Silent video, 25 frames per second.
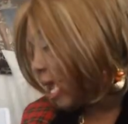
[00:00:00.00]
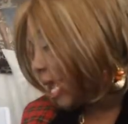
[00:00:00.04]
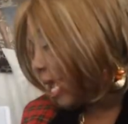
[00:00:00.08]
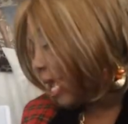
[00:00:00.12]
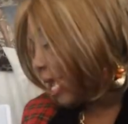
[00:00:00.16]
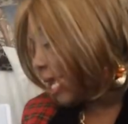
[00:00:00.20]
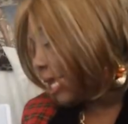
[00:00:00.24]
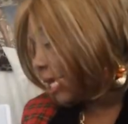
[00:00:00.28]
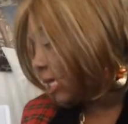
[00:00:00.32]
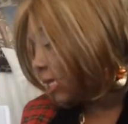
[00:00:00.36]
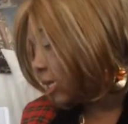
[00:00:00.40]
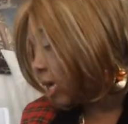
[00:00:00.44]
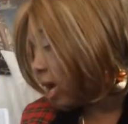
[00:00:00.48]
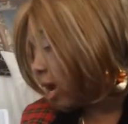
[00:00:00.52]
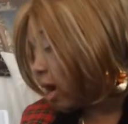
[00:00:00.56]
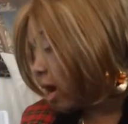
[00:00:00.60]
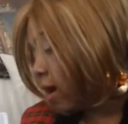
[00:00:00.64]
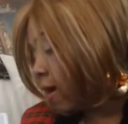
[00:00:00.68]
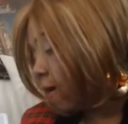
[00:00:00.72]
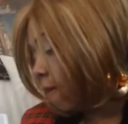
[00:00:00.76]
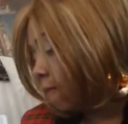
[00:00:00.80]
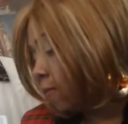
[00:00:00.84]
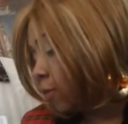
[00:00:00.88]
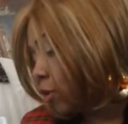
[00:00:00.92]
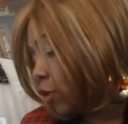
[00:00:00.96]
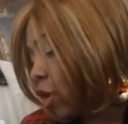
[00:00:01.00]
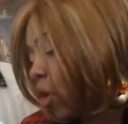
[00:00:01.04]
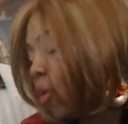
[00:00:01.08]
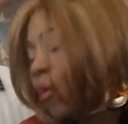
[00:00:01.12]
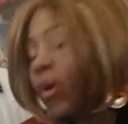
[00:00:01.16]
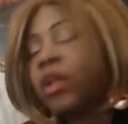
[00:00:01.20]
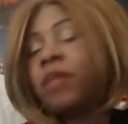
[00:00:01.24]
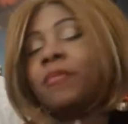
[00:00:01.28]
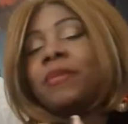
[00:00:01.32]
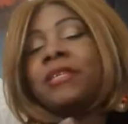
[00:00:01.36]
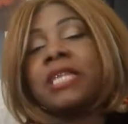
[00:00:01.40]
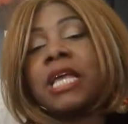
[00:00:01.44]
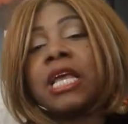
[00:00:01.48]
And you don't
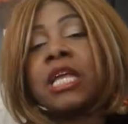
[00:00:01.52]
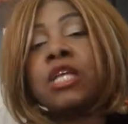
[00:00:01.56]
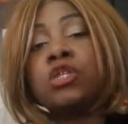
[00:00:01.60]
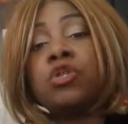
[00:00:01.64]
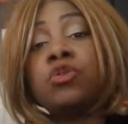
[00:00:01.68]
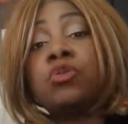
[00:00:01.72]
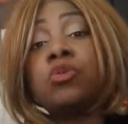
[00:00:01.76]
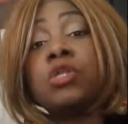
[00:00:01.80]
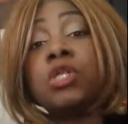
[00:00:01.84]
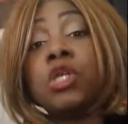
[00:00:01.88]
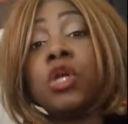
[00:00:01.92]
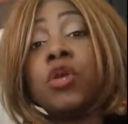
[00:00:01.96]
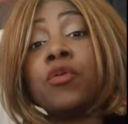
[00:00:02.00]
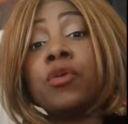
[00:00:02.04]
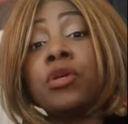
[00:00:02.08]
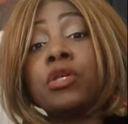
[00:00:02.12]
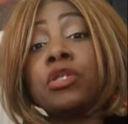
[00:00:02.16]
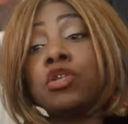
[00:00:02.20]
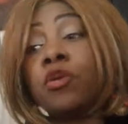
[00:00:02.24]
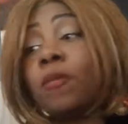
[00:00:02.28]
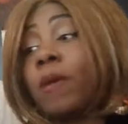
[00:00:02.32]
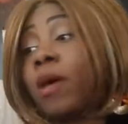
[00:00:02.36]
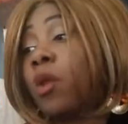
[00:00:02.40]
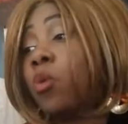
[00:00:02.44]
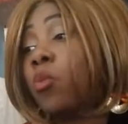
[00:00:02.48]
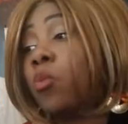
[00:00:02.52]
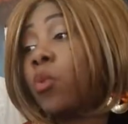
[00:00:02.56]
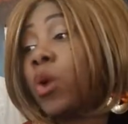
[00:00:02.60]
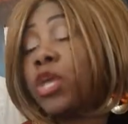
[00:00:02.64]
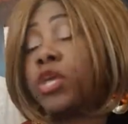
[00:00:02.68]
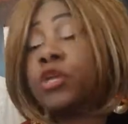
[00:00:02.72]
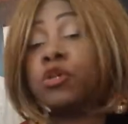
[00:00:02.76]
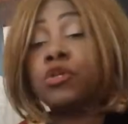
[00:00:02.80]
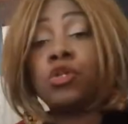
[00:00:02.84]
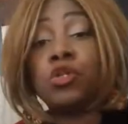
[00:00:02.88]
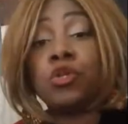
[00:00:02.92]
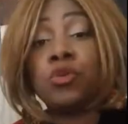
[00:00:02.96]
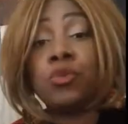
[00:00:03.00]
want to be taken too serious no matter what
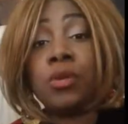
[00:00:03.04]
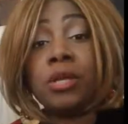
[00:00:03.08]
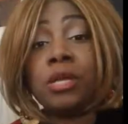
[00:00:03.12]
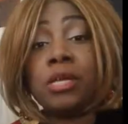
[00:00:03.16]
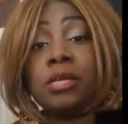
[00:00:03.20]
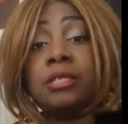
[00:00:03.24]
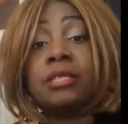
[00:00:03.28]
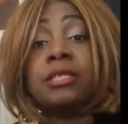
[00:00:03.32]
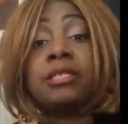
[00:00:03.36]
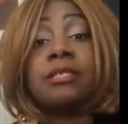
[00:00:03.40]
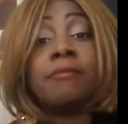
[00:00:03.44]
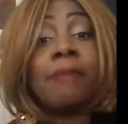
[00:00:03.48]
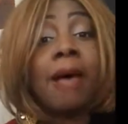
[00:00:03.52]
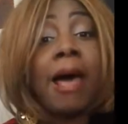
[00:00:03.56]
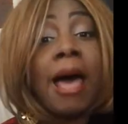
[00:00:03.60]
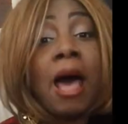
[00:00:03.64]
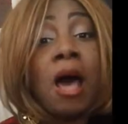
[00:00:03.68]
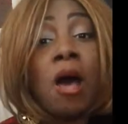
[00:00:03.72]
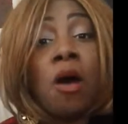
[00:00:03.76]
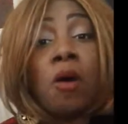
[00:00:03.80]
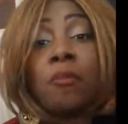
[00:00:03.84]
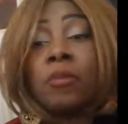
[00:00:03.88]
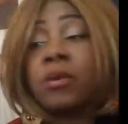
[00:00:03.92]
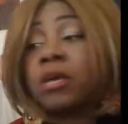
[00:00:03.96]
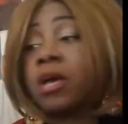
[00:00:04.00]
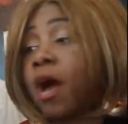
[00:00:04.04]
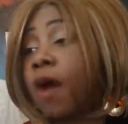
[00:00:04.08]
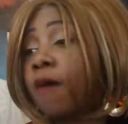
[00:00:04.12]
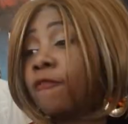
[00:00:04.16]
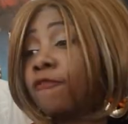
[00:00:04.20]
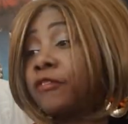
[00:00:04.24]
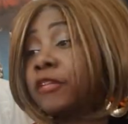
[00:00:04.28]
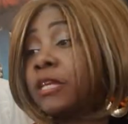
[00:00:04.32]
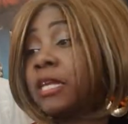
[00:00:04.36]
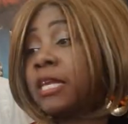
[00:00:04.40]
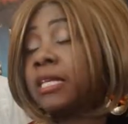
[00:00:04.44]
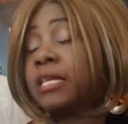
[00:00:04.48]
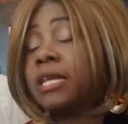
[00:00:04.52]
your suit is. Smile, be
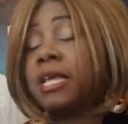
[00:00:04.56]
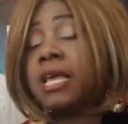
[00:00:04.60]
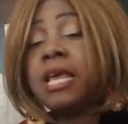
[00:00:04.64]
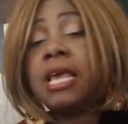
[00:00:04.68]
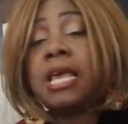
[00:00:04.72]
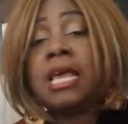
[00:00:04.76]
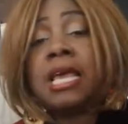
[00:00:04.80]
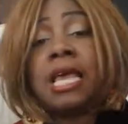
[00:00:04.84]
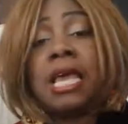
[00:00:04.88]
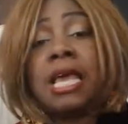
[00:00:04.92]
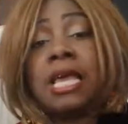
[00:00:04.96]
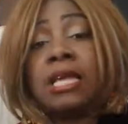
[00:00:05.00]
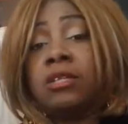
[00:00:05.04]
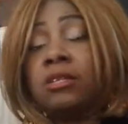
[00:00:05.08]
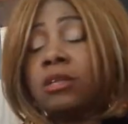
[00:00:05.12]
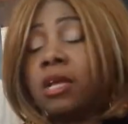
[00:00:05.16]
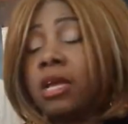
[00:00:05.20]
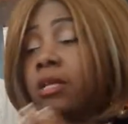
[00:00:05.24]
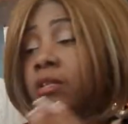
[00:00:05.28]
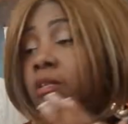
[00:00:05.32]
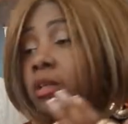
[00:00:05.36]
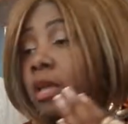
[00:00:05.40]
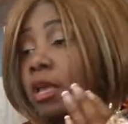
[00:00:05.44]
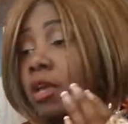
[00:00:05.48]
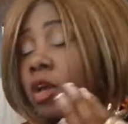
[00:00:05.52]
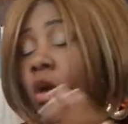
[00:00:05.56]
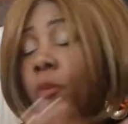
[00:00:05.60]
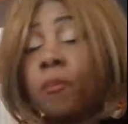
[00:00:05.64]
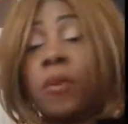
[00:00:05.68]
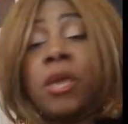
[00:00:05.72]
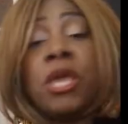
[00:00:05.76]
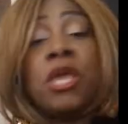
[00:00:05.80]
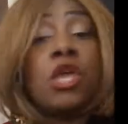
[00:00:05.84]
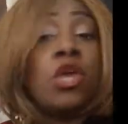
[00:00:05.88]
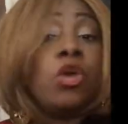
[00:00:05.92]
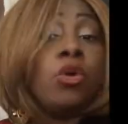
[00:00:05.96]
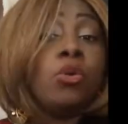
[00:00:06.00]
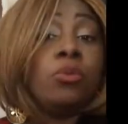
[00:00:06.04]
confident, and go
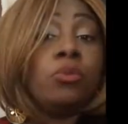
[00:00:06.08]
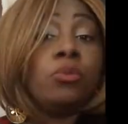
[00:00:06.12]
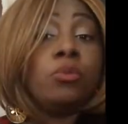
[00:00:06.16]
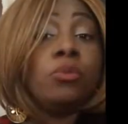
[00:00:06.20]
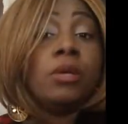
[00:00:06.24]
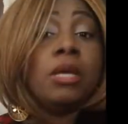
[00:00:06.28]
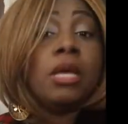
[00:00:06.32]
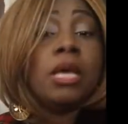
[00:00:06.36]
be you.